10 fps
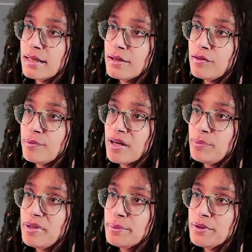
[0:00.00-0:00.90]
We might
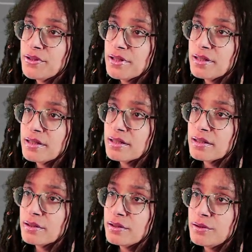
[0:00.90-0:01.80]
be able to
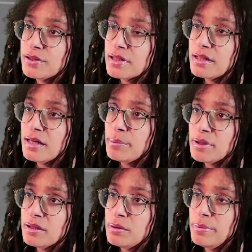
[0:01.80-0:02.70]
loosen it up a
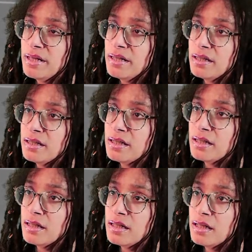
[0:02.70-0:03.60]
little bit.
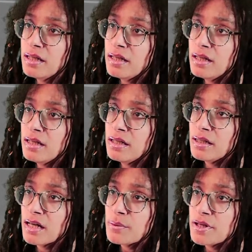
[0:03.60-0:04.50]

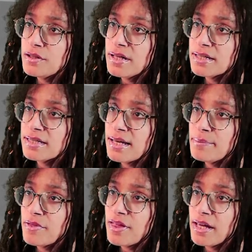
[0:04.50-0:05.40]
Kind of want to do that same
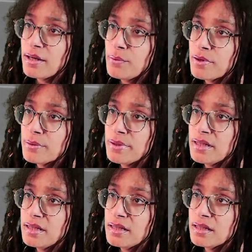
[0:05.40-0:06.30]
thing where
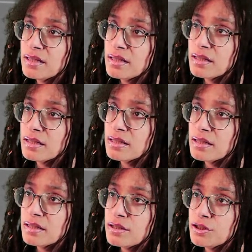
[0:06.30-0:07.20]
we
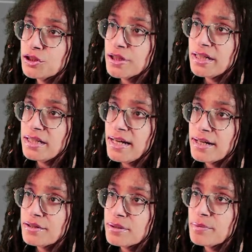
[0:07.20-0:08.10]
shrink it
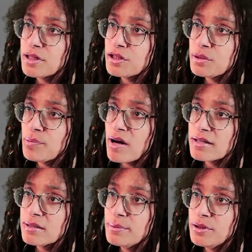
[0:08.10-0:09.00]
down as much as
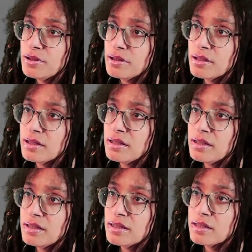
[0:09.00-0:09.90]
possible.
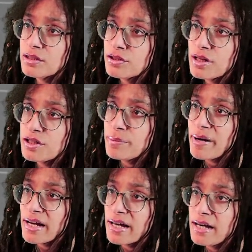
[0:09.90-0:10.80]
Stretch it
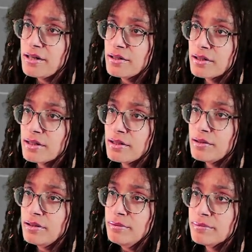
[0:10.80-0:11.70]
back out.
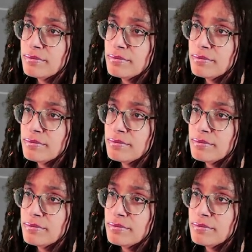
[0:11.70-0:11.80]
Oh.